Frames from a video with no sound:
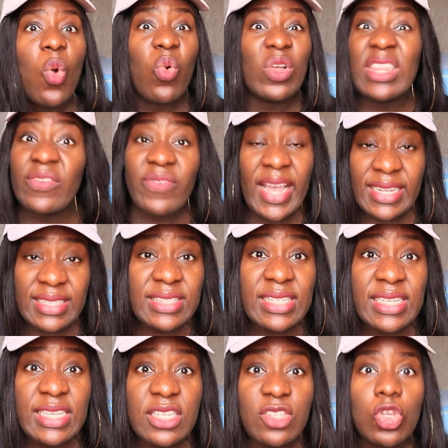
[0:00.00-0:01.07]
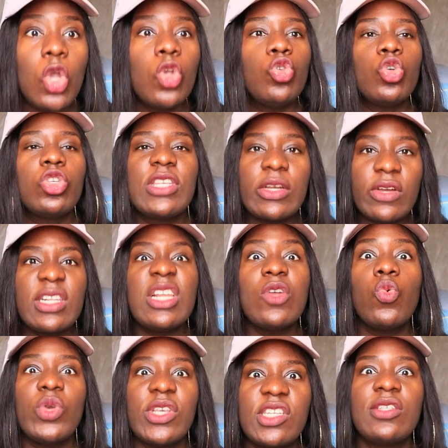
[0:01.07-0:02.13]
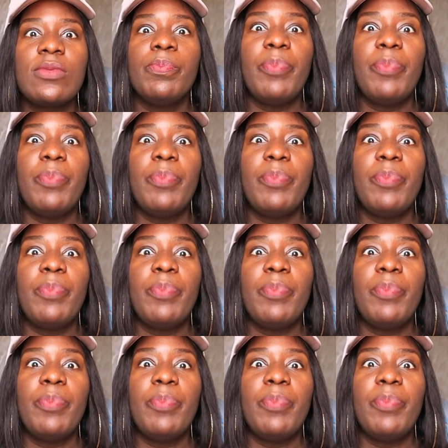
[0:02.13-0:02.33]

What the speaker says: whatever it is, you secretly wish